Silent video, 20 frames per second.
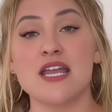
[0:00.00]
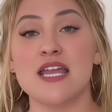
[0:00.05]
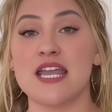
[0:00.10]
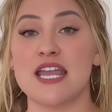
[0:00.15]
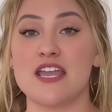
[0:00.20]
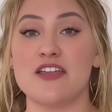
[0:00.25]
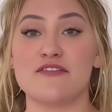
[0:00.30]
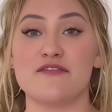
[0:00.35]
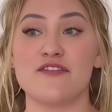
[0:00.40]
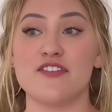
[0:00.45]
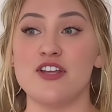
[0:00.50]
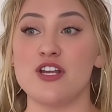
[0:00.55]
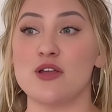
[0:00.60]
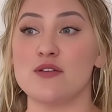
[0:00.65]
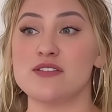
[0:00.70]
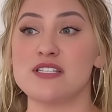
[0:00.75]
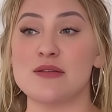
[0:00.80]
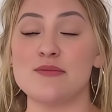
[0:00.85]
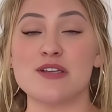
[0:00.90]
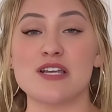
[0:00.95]
If,
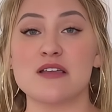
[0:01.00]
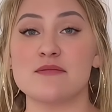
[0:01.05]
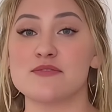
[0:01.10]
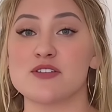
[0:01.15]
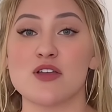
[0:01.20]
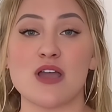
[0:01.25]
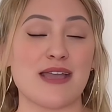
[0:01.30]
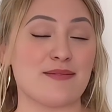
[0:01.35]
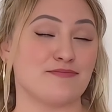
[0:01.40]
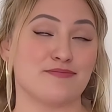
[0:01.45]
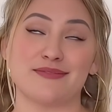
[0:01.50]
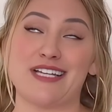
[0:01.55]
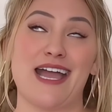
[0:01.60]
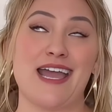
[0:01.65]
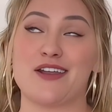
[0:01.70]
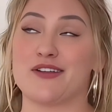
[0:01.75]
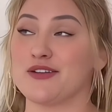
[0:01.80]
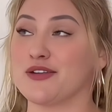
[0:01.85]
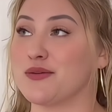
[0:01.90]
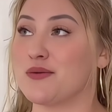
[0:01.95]
someone comes up, I
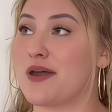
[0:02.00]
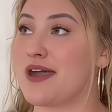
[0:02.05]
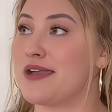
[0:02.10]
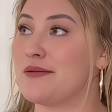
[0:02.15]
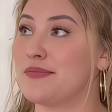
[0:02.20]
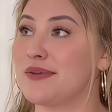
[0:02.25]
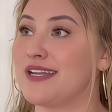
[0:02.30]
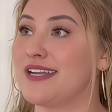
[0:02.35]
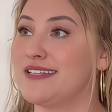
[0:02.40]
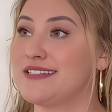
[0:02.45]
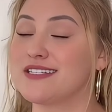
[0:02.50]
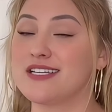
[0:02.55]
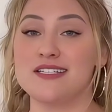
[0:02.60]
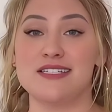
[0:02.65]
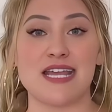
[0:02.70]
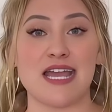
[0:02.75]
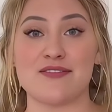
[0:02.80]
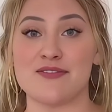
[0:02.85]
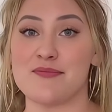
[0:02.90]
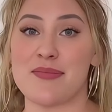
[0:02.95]
don't know why, but it's good to
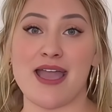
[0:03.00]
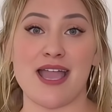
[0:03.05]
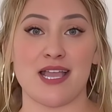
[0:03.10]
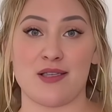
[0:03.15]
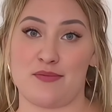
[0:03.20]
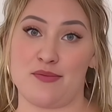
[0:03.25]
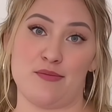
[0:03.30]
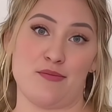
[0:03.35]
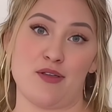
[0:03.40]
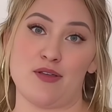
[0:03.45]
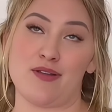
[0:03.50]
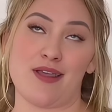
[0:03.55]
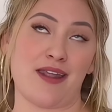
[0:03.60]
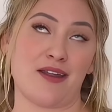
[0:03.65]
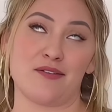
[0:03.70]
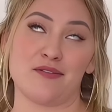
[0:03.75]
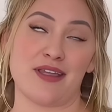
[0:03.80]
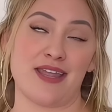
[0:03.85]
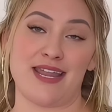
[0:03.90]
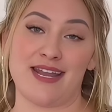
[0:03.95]
have a backup remote. I
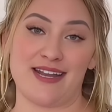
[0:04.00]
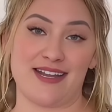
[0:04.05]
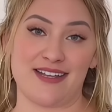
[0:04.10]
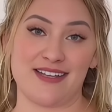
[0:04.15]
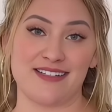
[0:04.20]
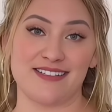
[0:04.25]
don't hate it.